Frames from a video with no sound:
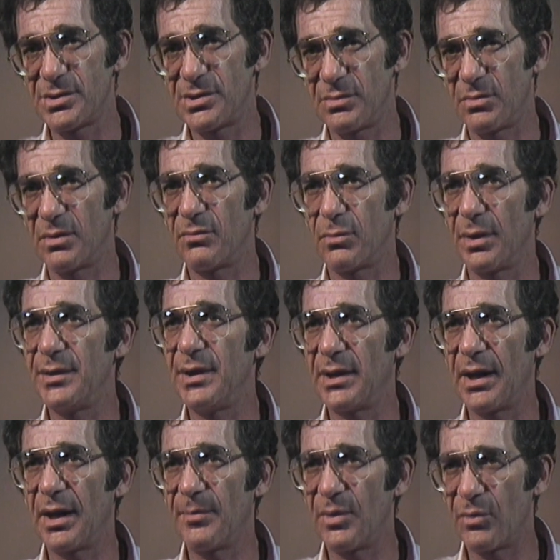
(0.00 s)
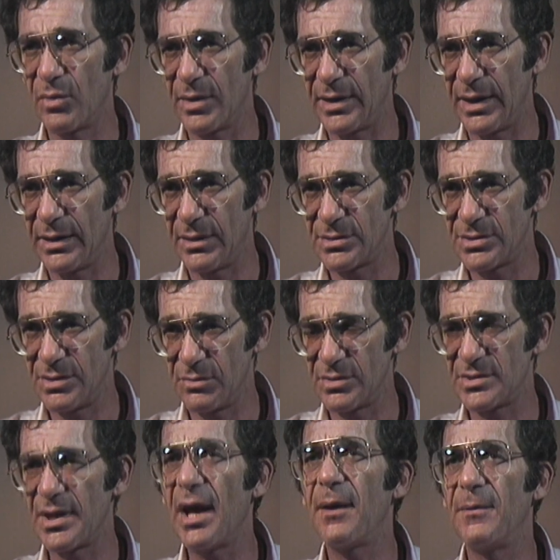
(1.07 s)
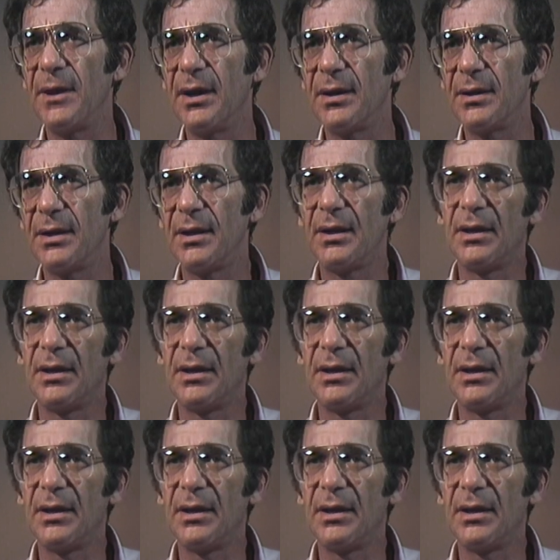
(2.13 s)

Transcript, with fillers: she would have won the Academy Award that year. She was nominated,